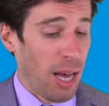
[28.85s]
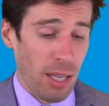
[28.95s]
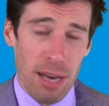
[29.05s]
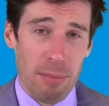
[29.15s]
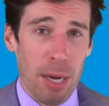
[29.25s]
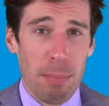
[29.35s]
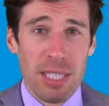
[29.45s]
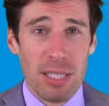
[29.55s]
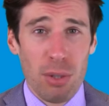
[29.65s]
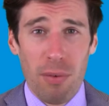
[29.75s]
A lot of my
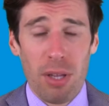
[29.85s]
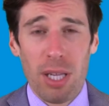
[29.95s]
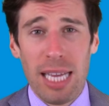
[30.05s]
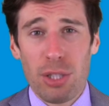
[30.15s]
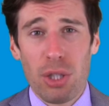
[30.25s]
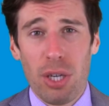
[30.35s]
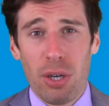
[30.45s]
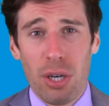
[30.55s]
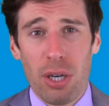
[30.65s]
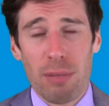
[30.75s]
business over the last
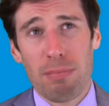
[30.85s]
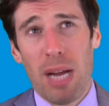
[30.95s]
year,